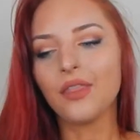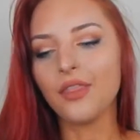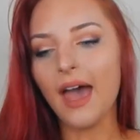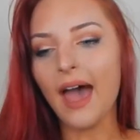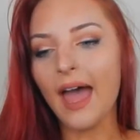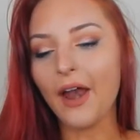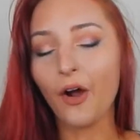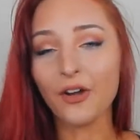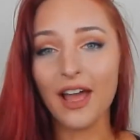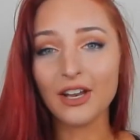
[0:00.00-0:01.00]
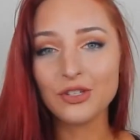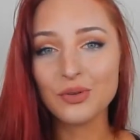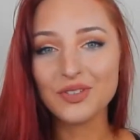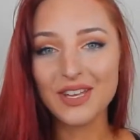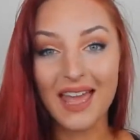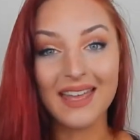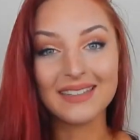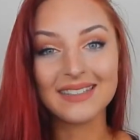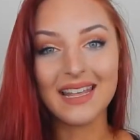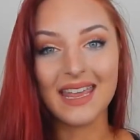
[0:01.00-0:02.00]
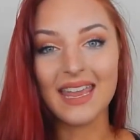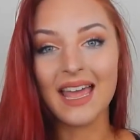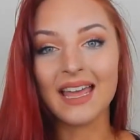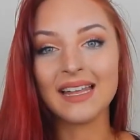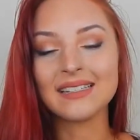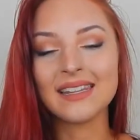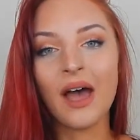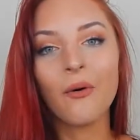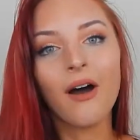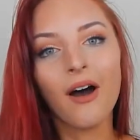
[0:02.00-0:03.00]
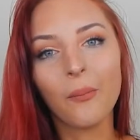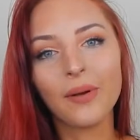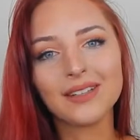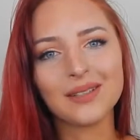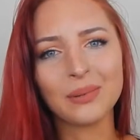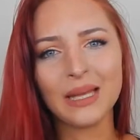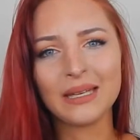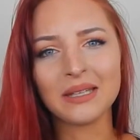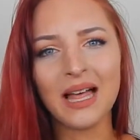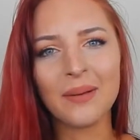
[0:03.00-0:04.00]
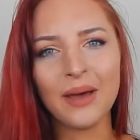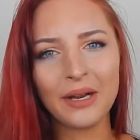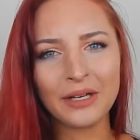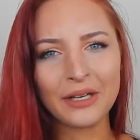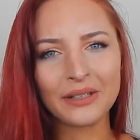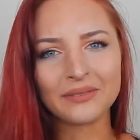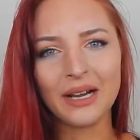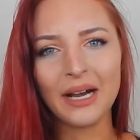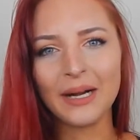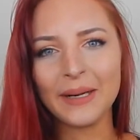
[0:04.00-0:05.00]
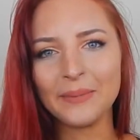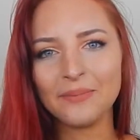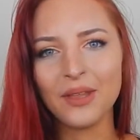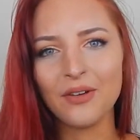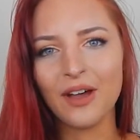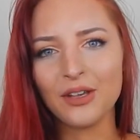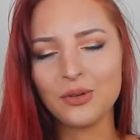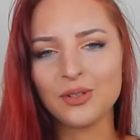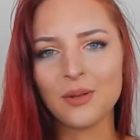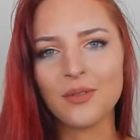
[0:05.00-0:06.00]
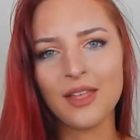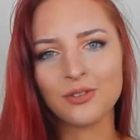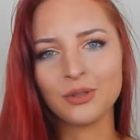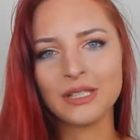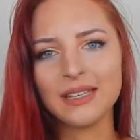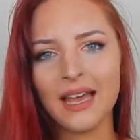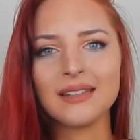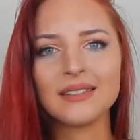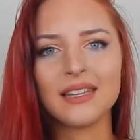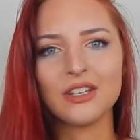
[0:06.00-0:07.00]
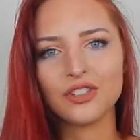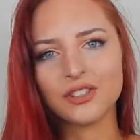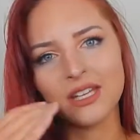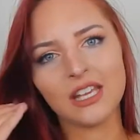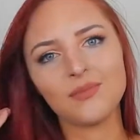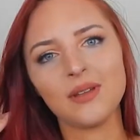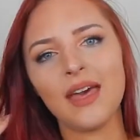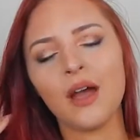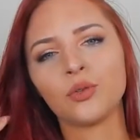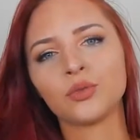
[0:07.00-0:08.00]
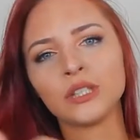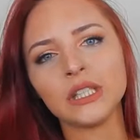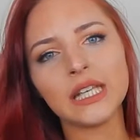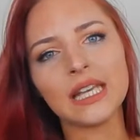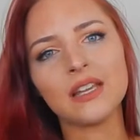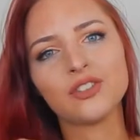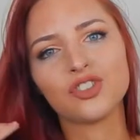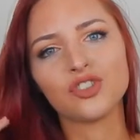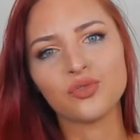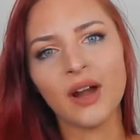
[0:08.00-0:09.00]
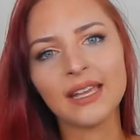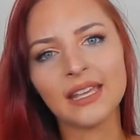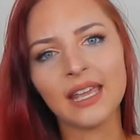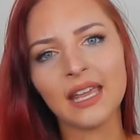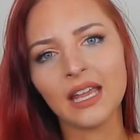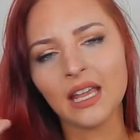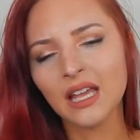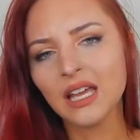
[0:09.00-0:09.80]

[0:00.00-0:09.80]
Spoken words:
that are not too dense, and that will help it to blend a lot better. If I use something that's really dense, then it's just gonna give me that really striking,